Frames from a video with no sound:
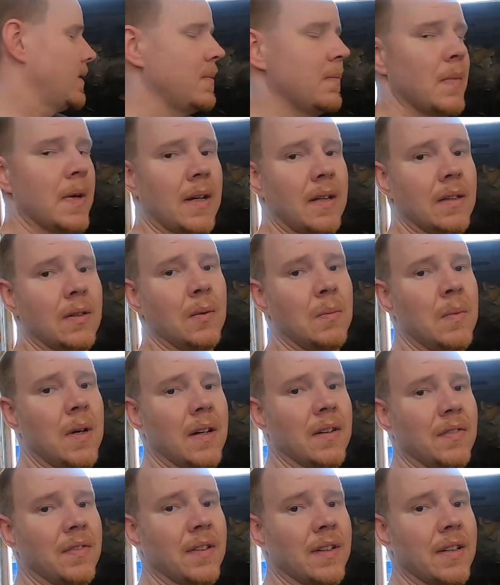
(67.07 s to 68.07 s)
make a little
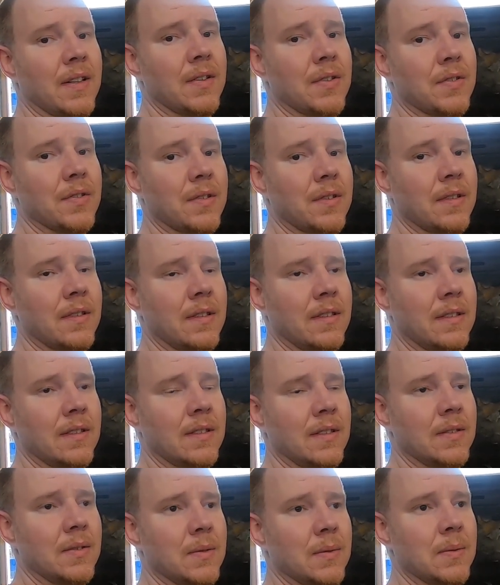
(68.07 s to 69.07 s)
modification
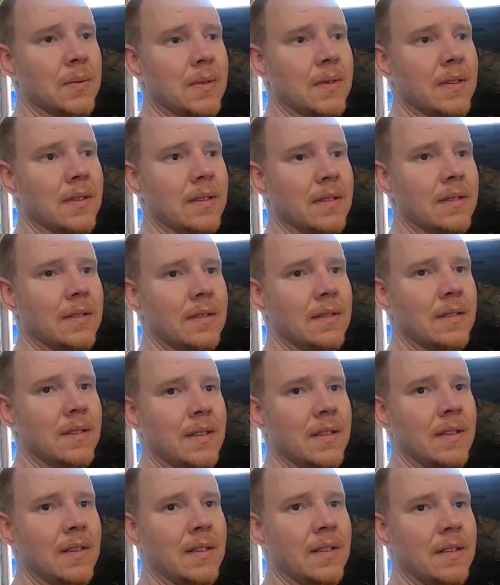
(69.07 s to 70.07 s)
to
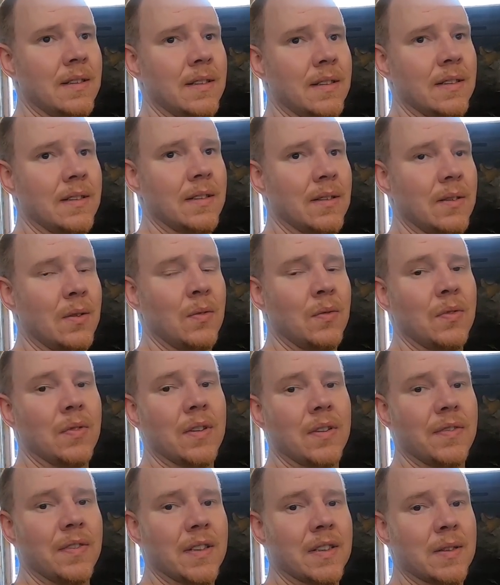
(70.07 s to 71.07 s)
hopefully
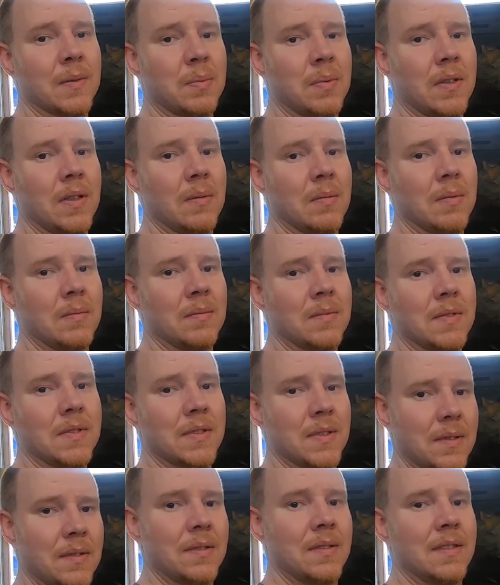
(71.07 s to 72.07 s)
fix the problem.
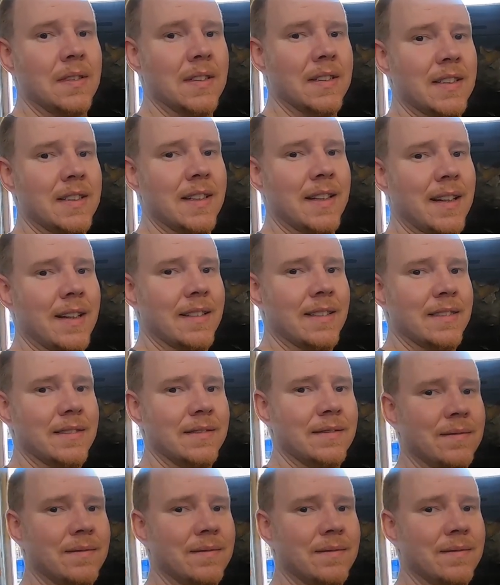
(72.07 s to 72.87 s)
So let's get at it.